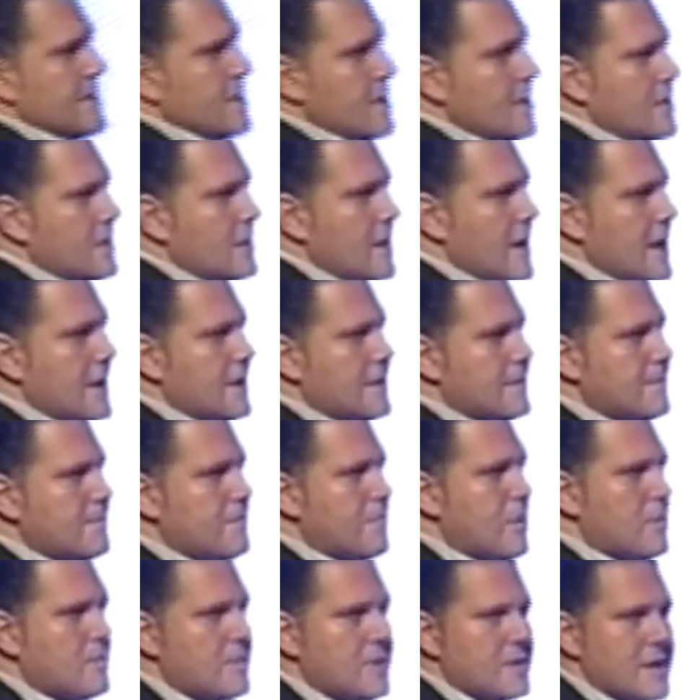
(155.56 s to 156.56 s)
the online
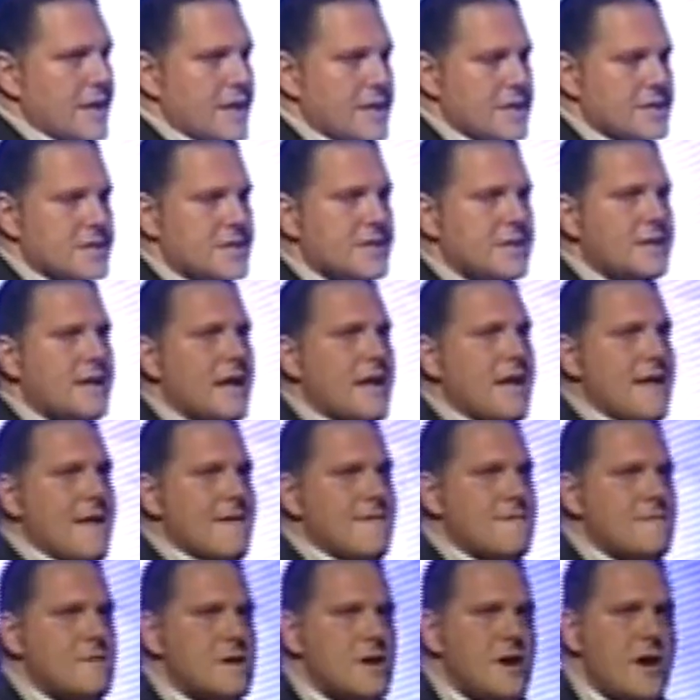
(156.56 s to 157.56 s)
population
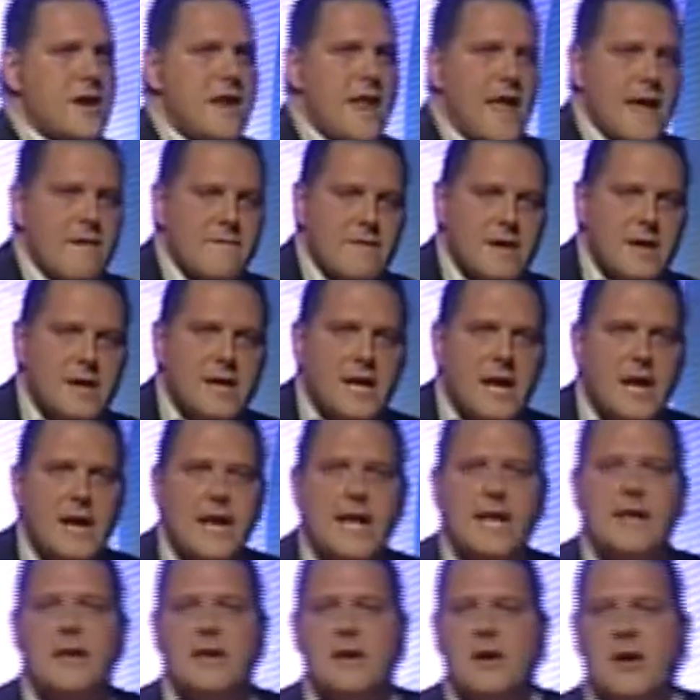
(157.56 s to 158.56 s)
will never
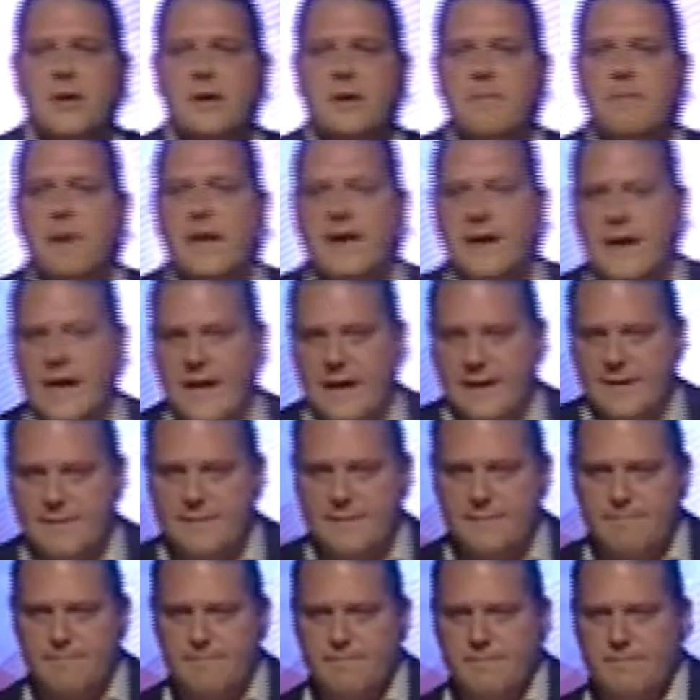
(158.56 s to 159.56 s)
click on a better ad.
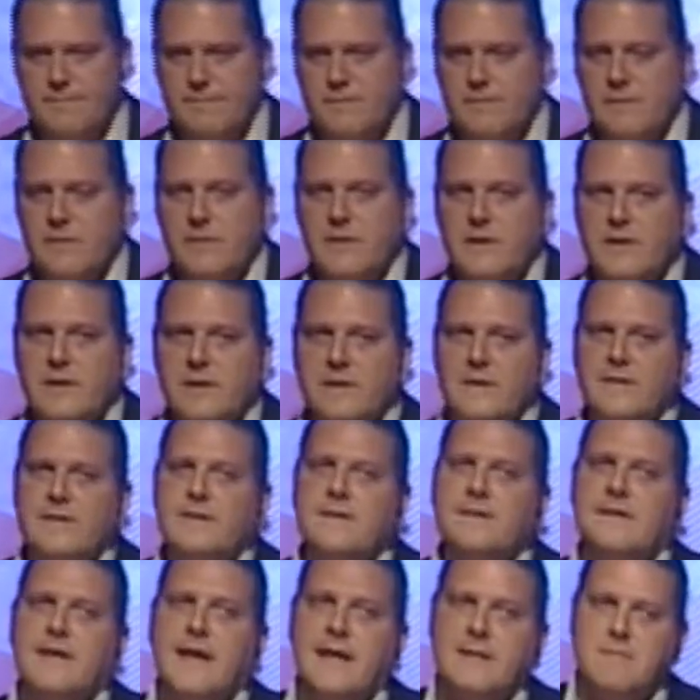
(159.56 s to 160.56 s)

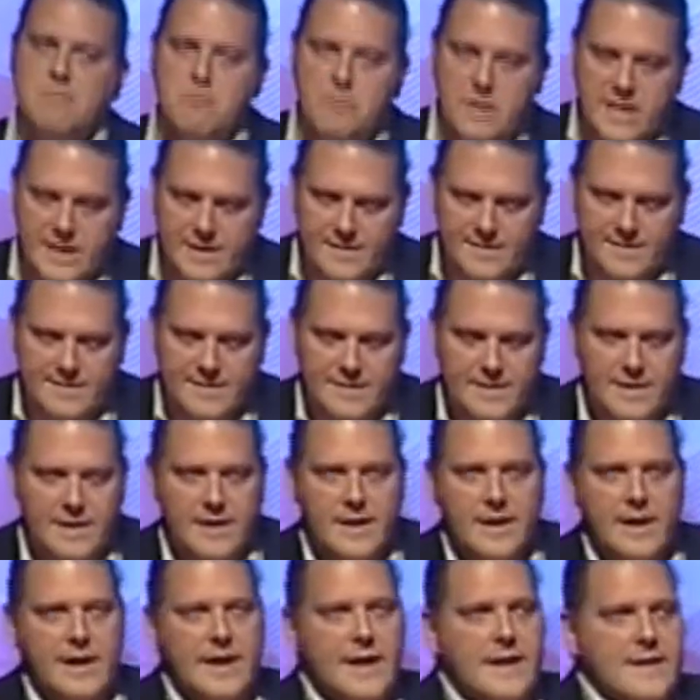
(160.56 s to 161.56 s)
That means
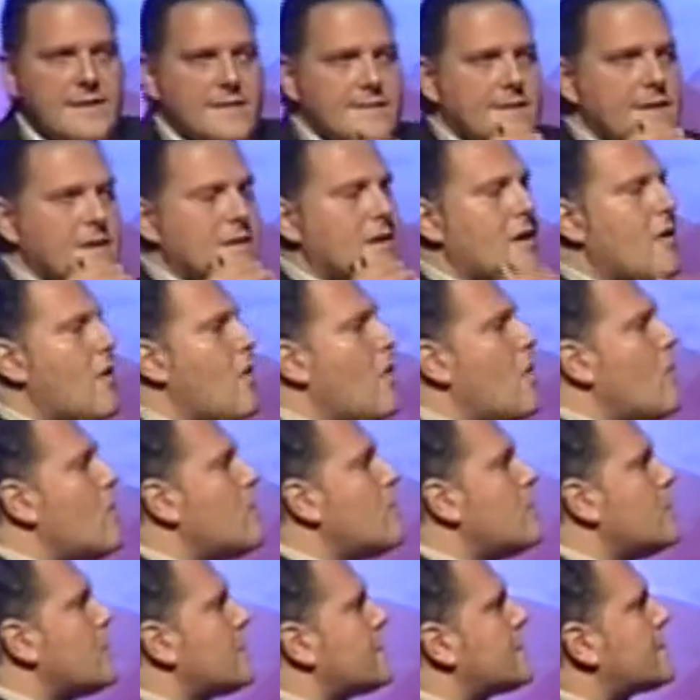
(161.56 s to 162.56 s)
that
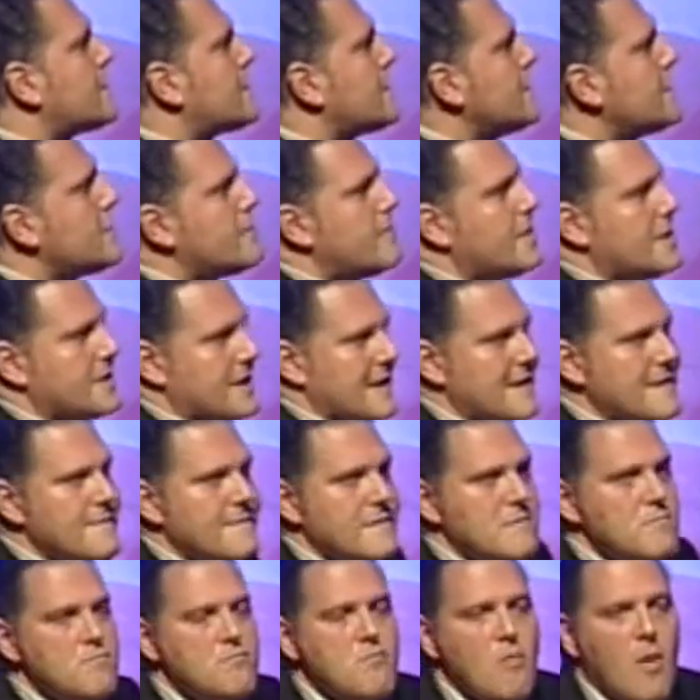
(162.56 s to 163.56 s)
almost three-quarters,
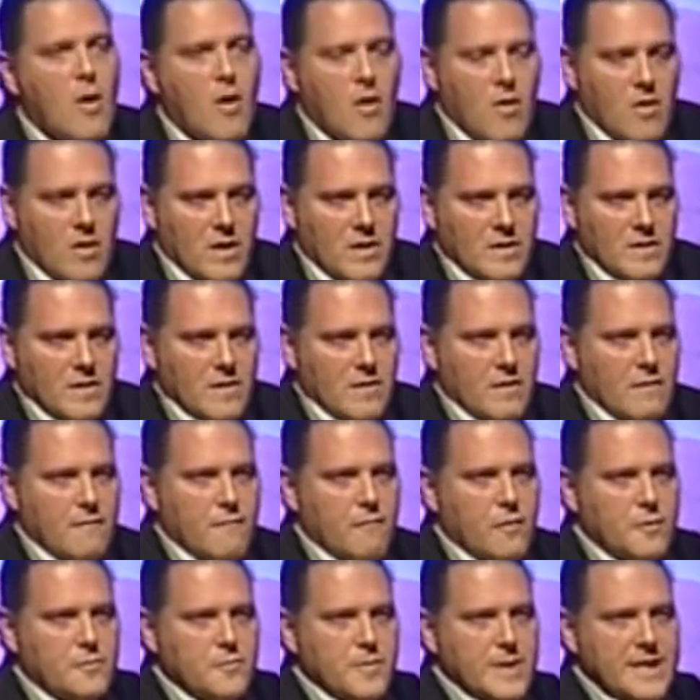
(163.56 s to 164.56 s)
even more, of
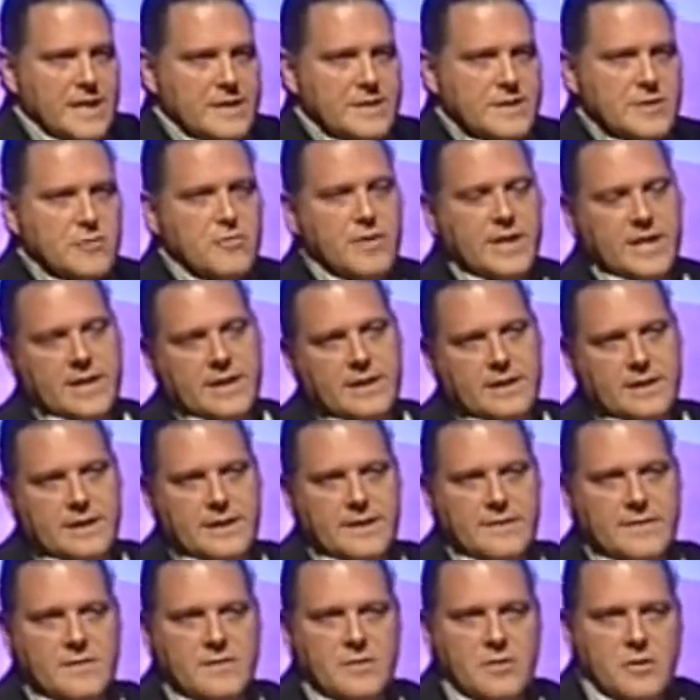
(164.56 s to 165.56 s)
what we are doing
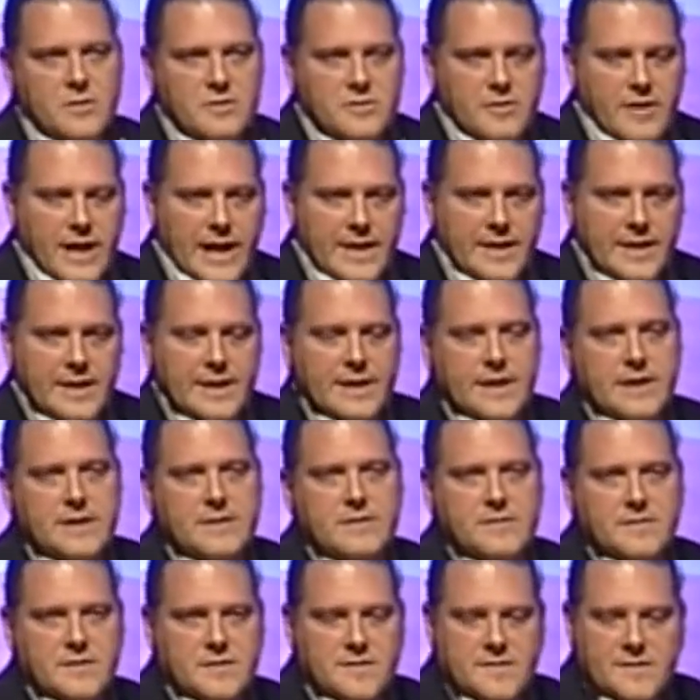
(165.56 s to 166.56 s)
is not running
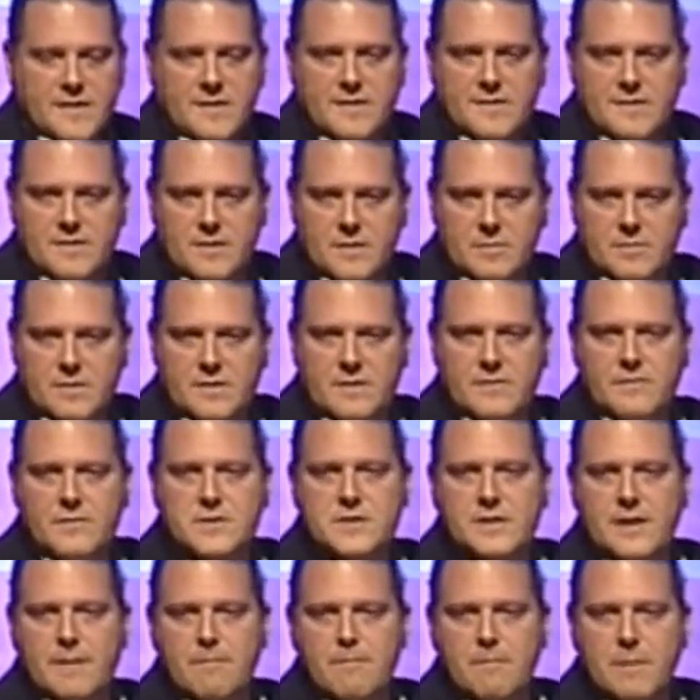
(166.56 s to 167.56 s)
into the systems
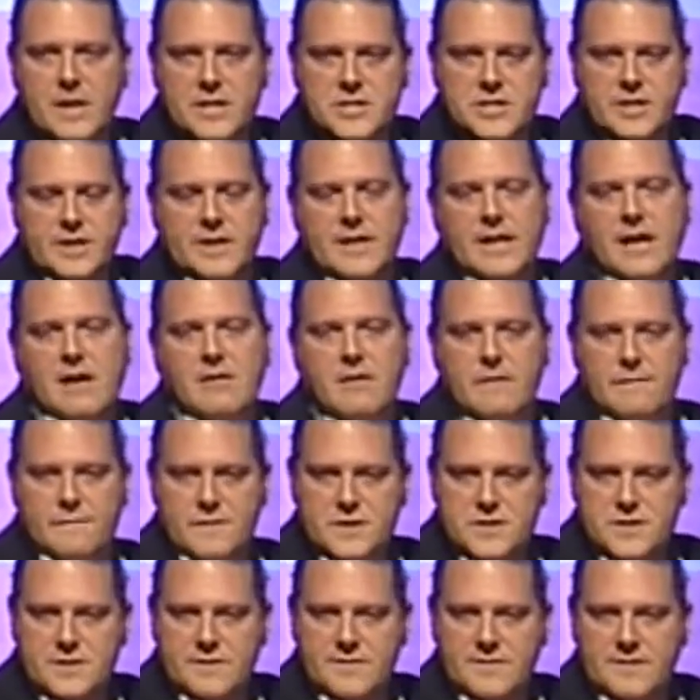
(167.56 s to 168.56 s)
which are measuring our
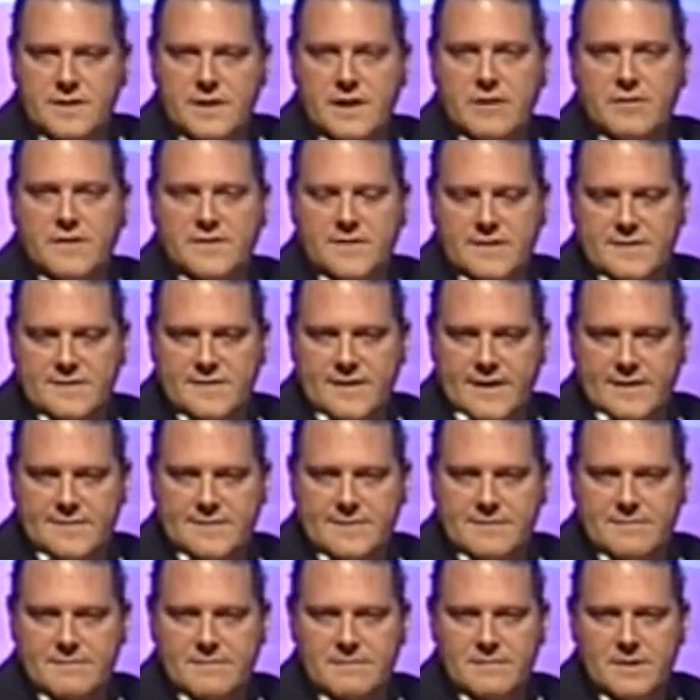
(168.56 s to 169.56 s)
efficiency and our
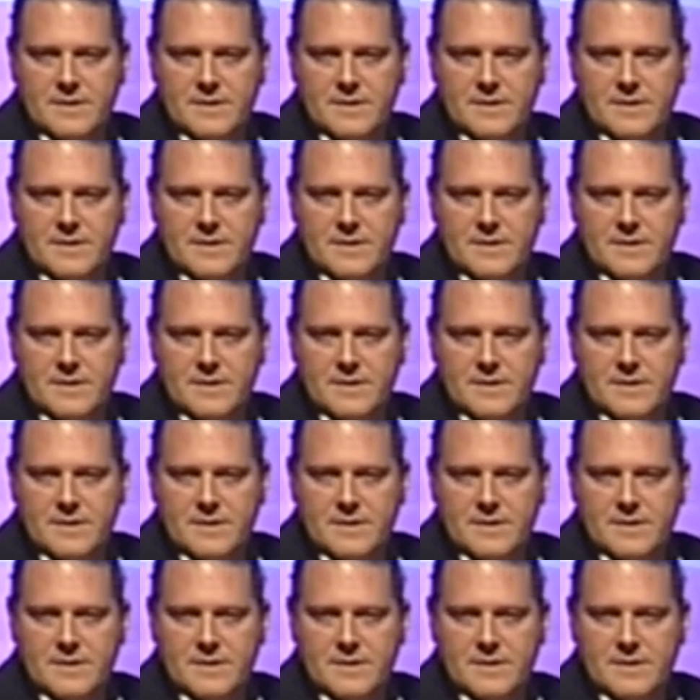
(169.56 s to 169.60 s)
success.